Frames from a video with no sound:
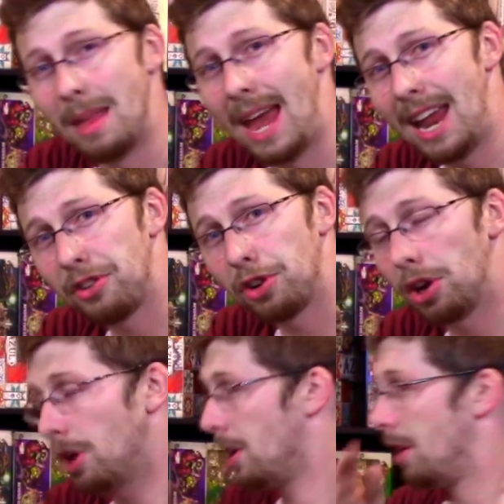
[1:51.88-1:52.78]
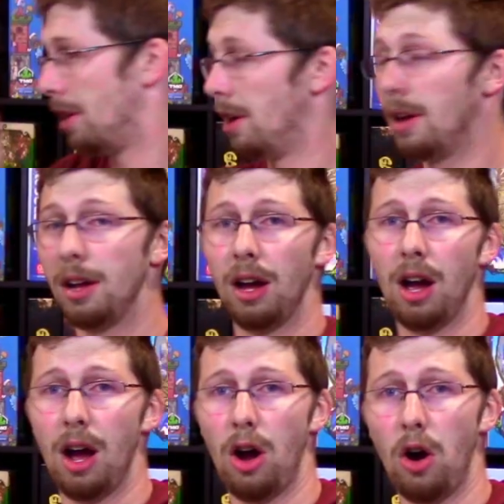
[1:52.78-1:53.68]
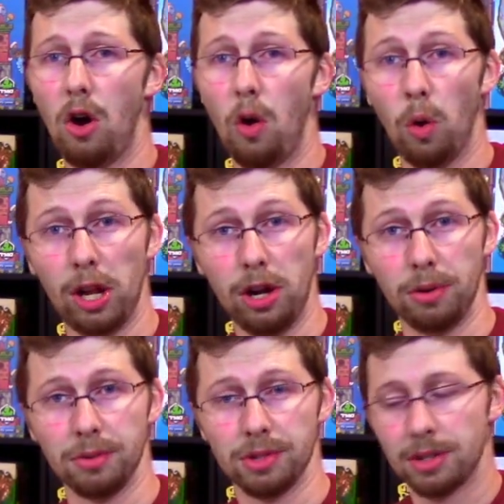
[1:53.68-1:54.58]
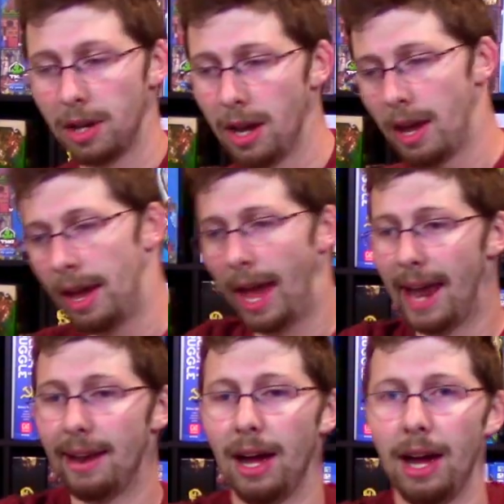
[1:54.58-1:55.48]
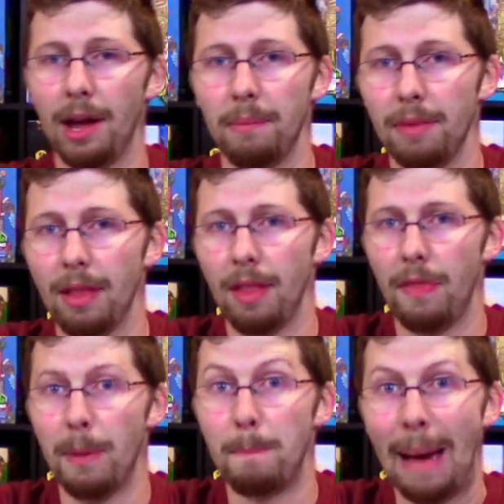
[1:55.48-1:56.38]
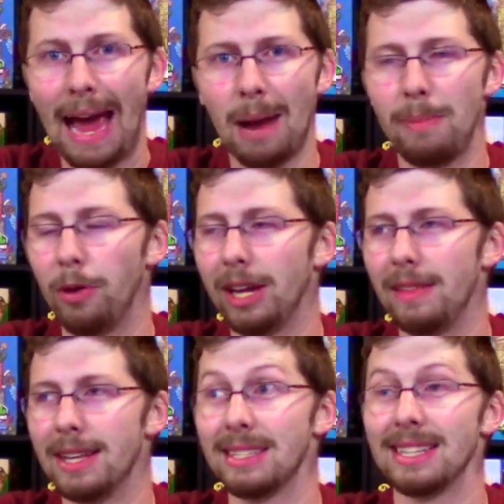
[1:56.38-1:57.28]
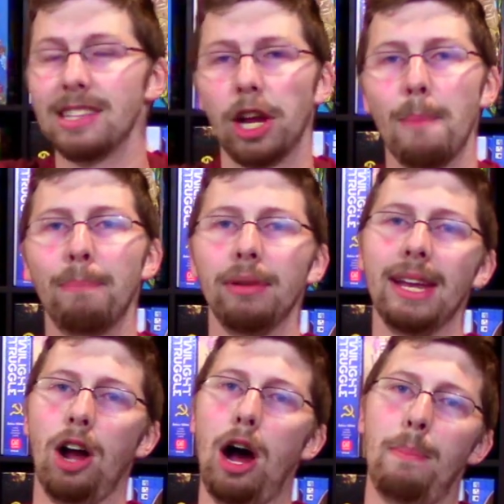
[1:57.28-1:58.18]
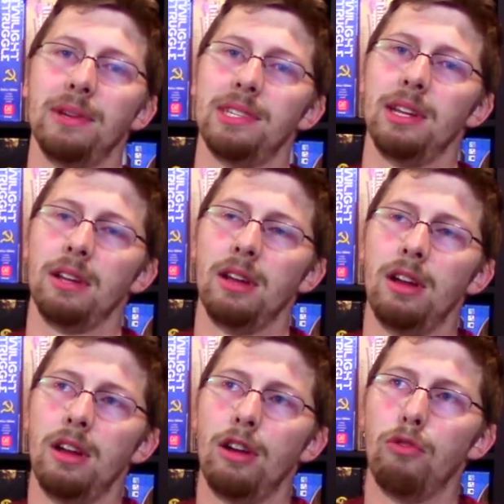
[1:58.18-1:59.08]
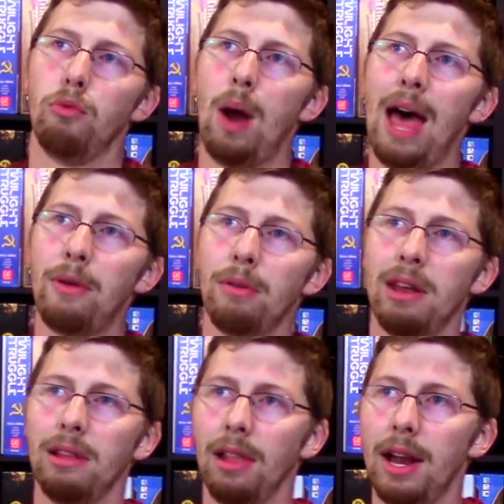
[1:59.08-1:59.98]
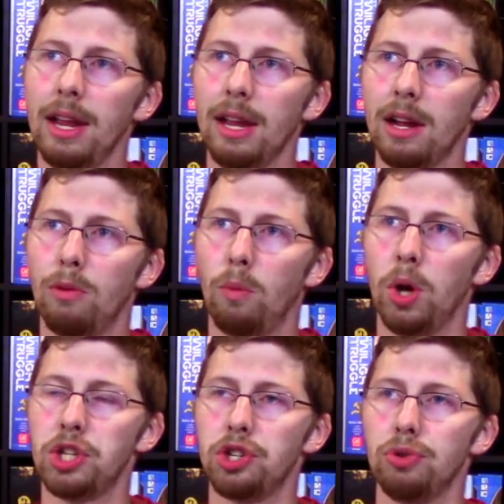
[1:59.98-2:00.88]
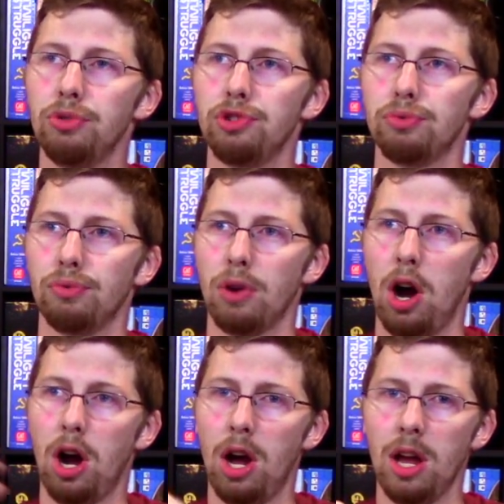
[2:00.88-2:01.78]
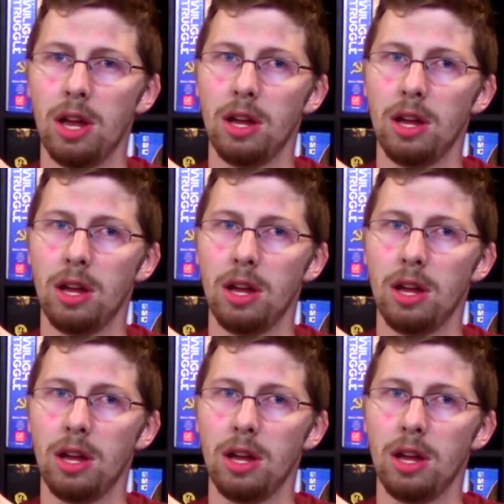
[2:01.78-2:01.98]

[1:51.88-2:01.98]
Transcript: Enter Orleans. And the bag building in this is the complete opposite. Rather than letting what you draw